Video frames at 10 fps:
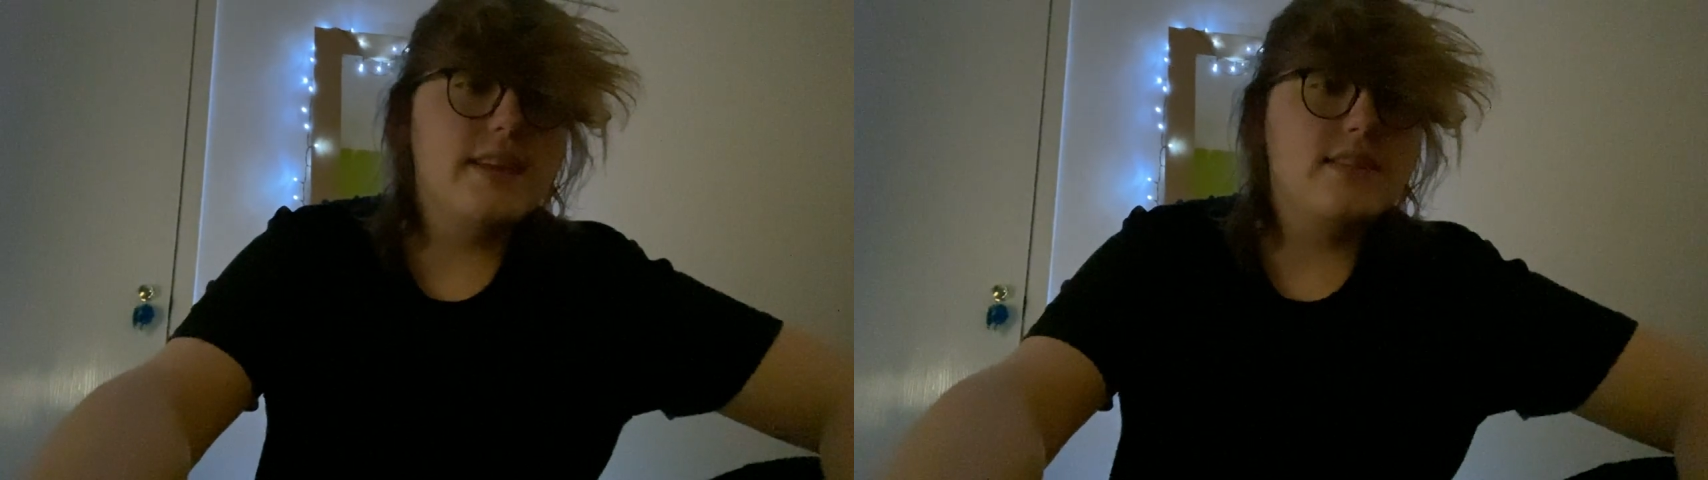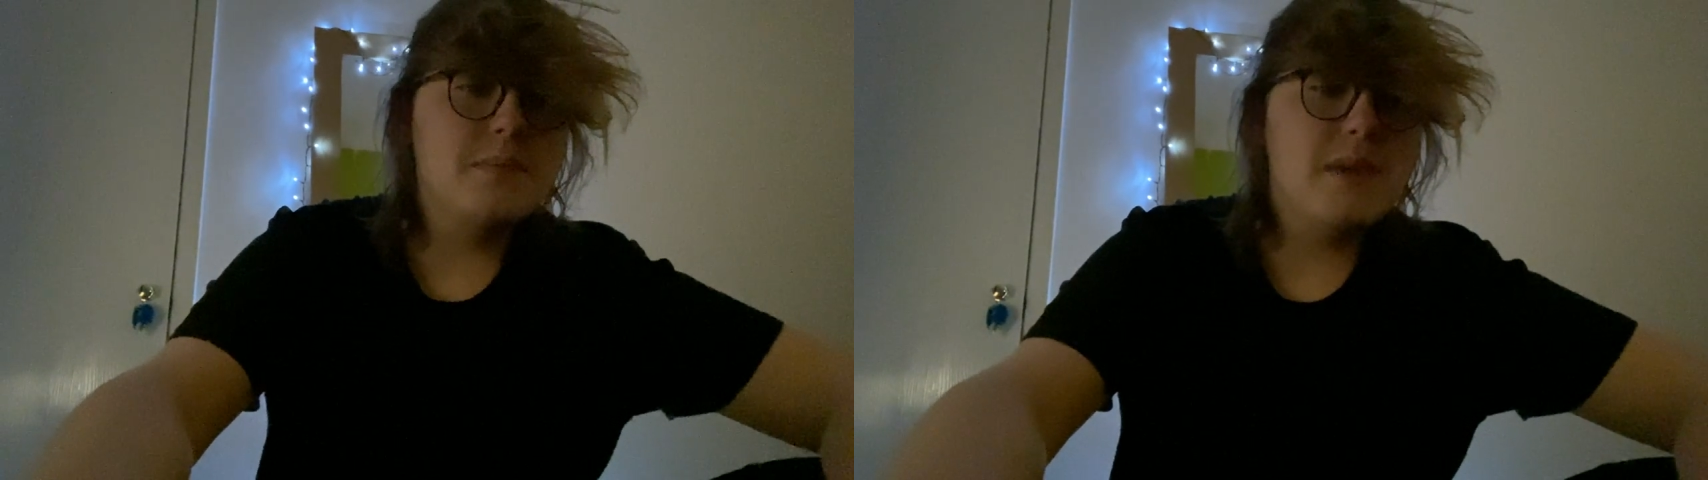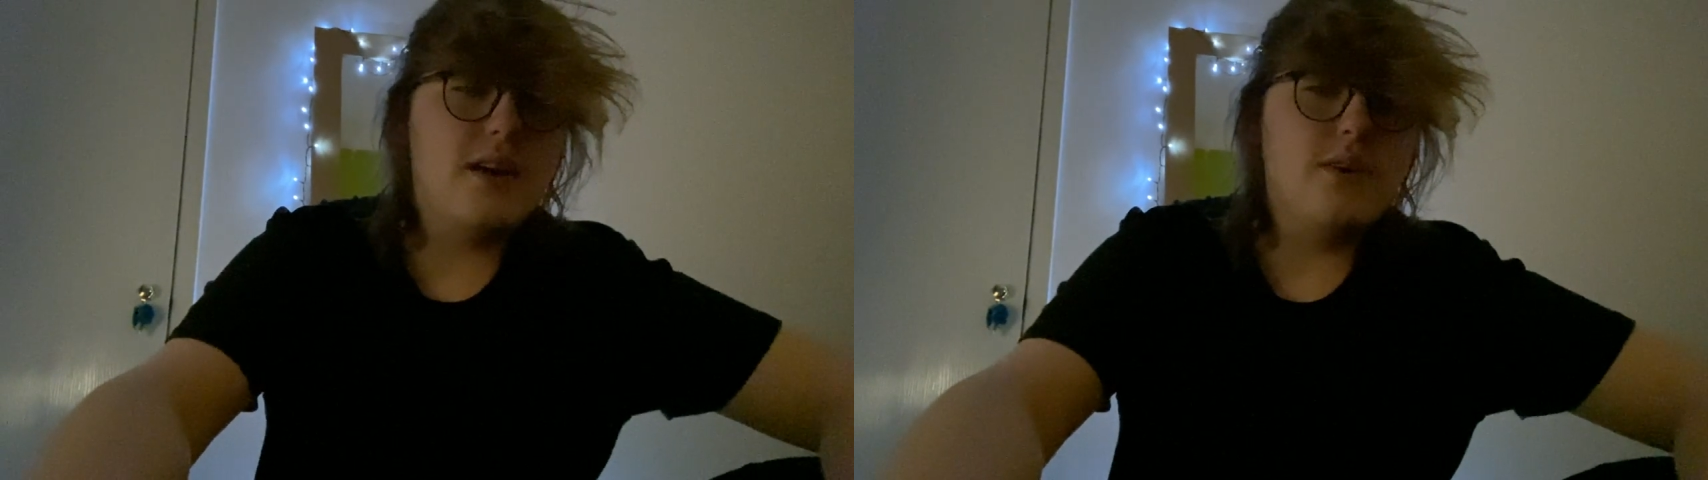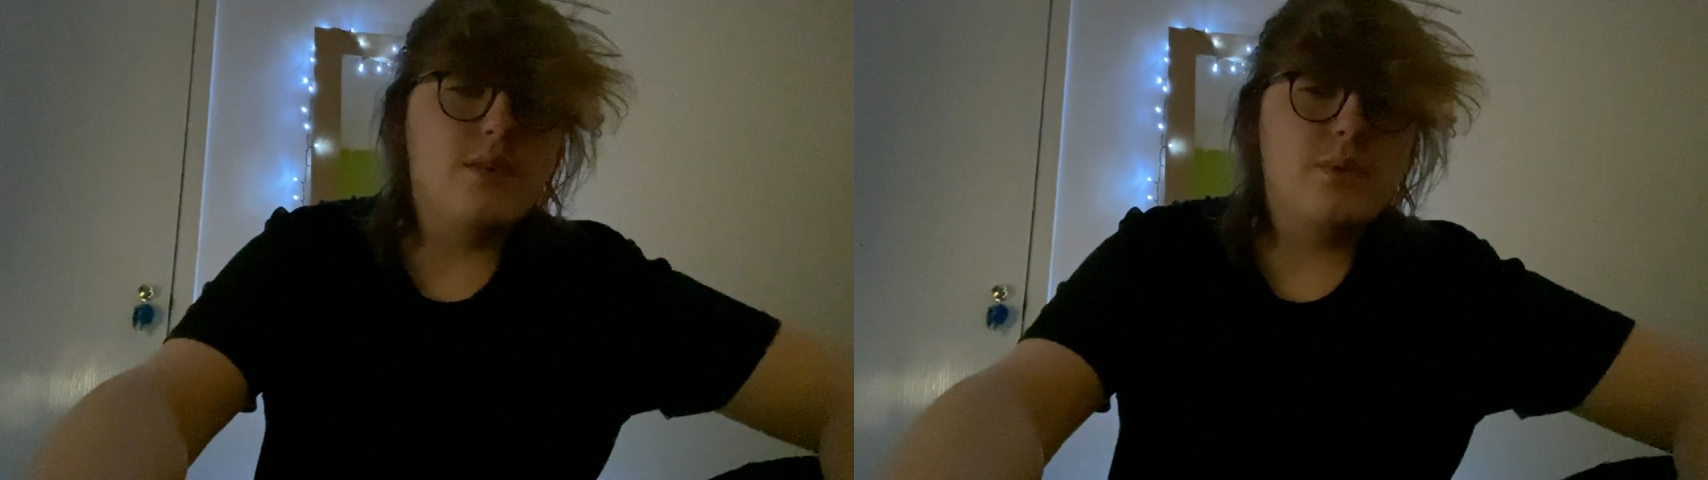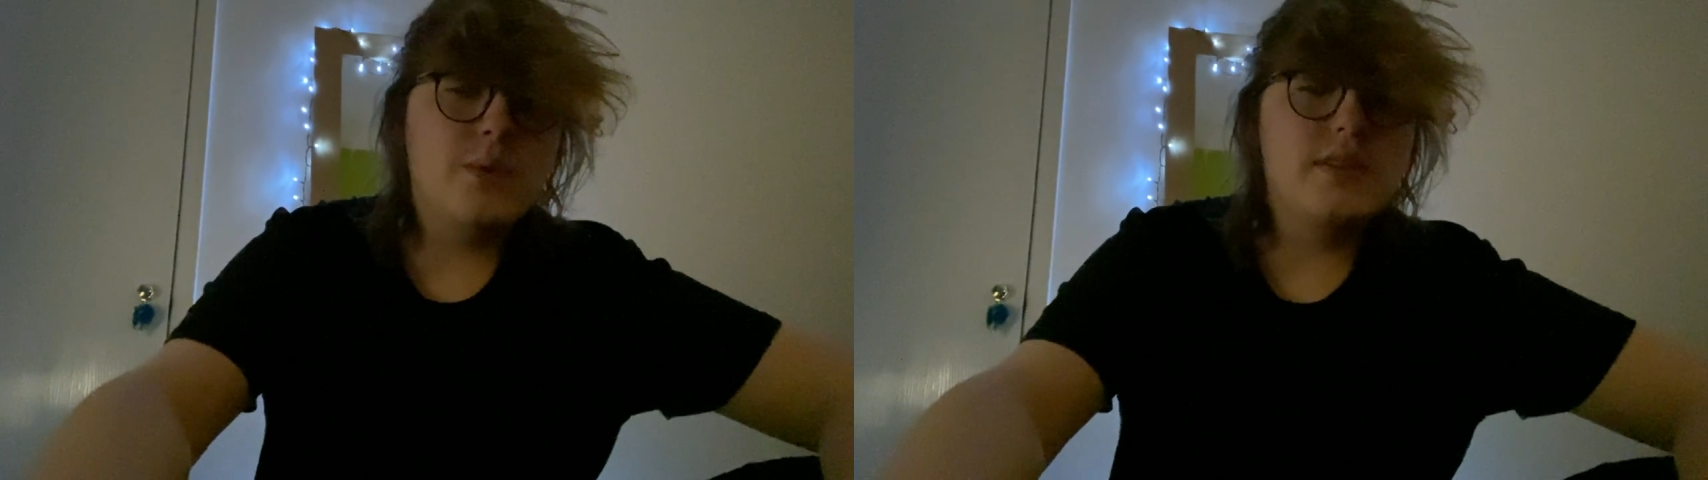about
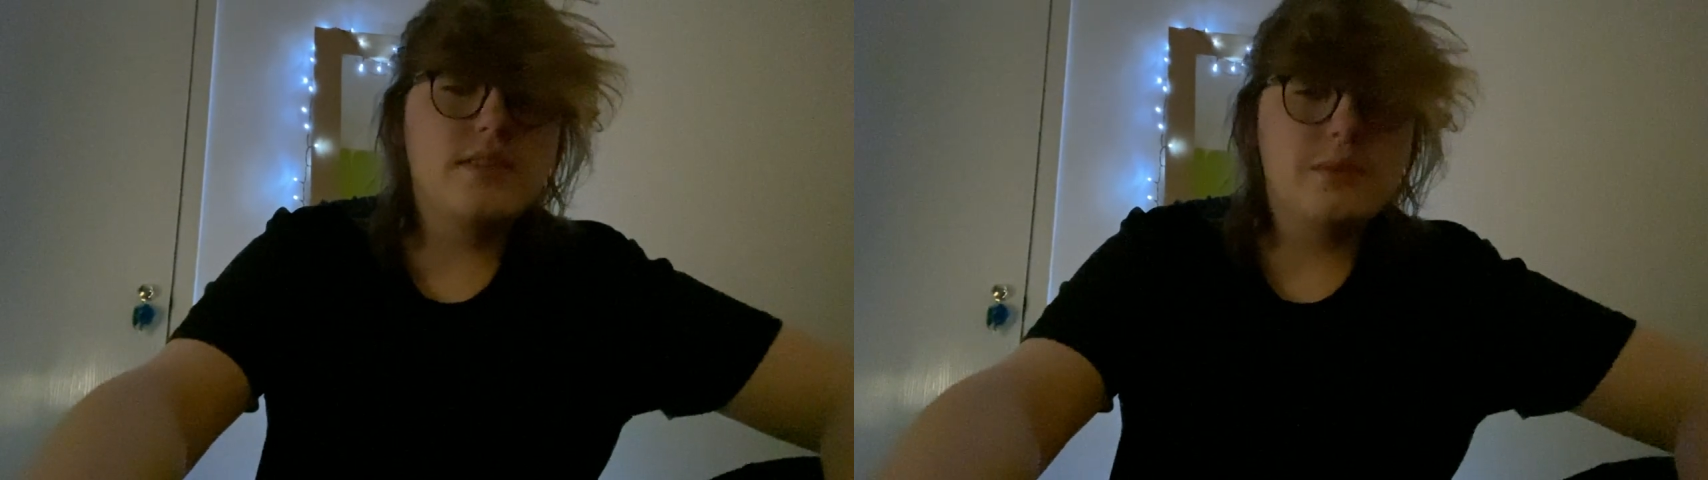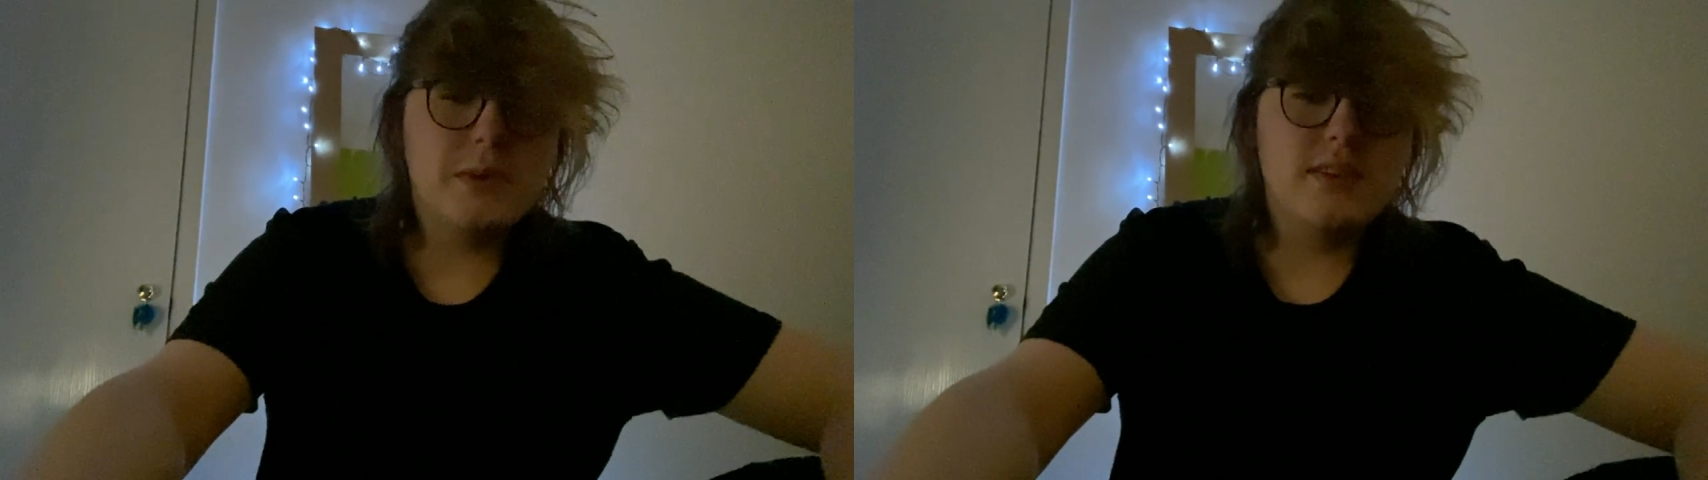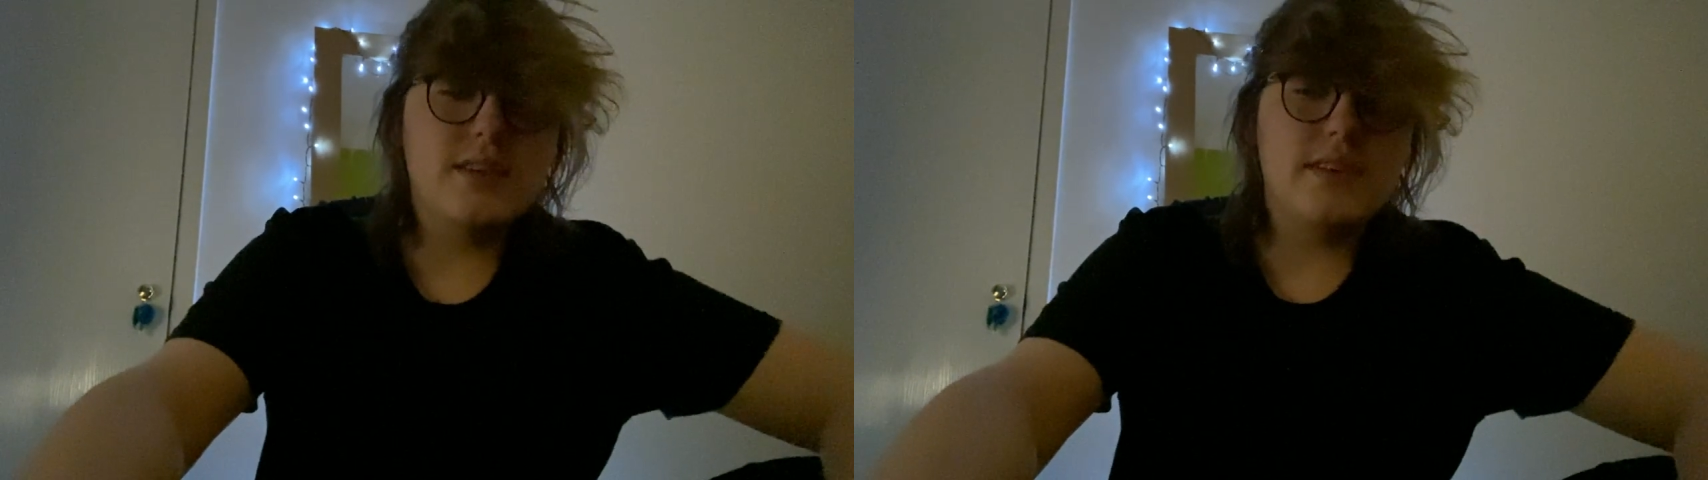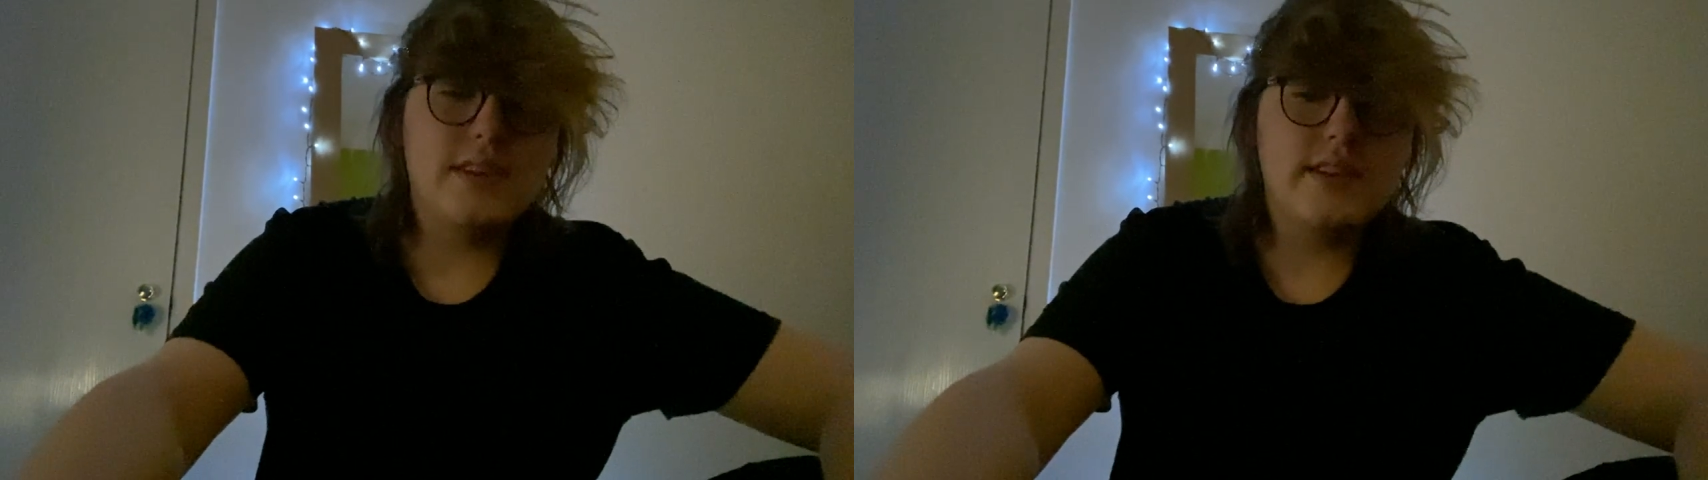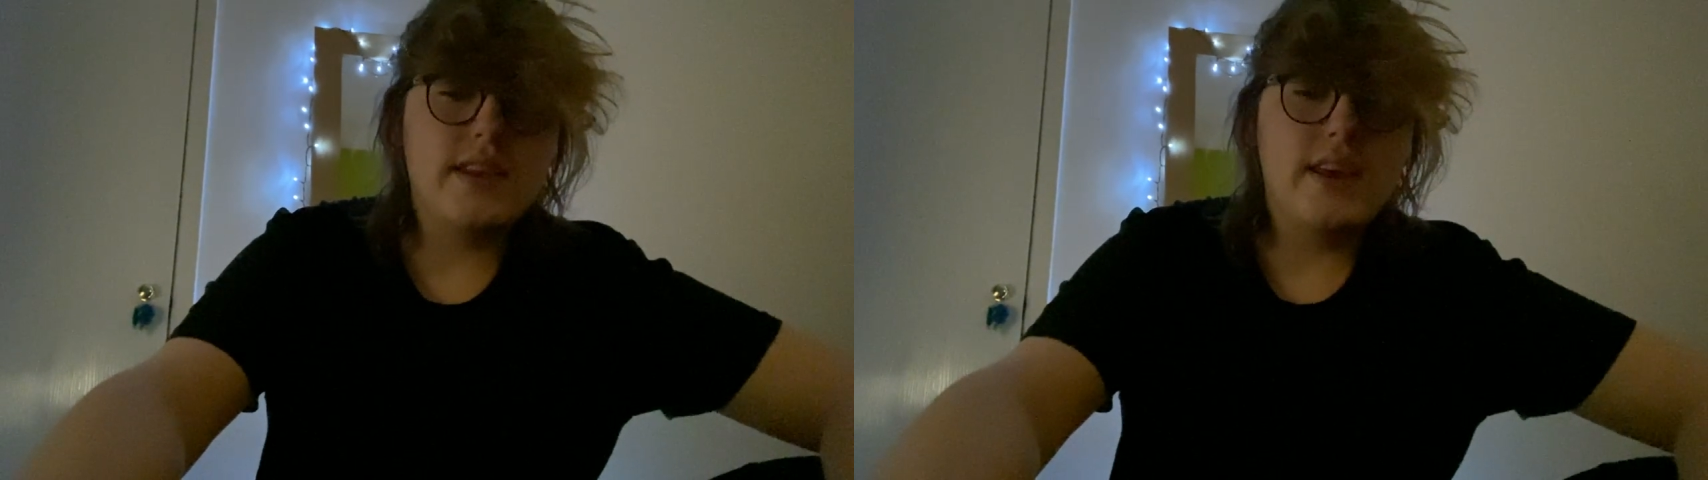one specific
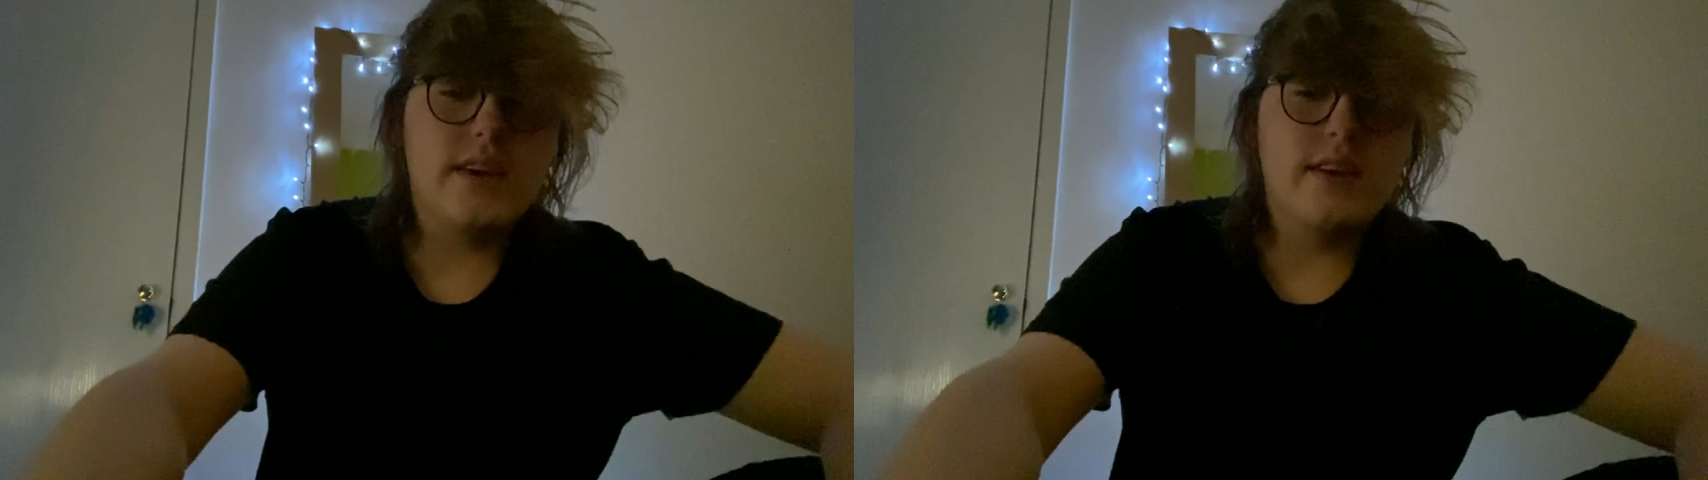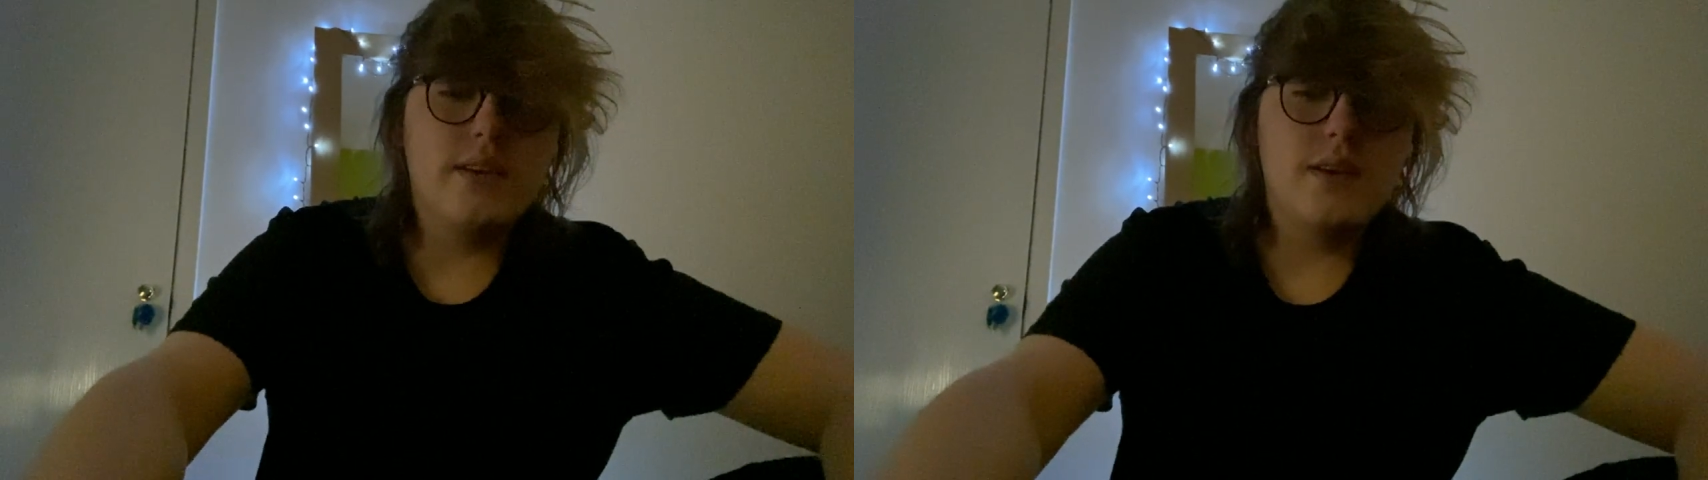thing,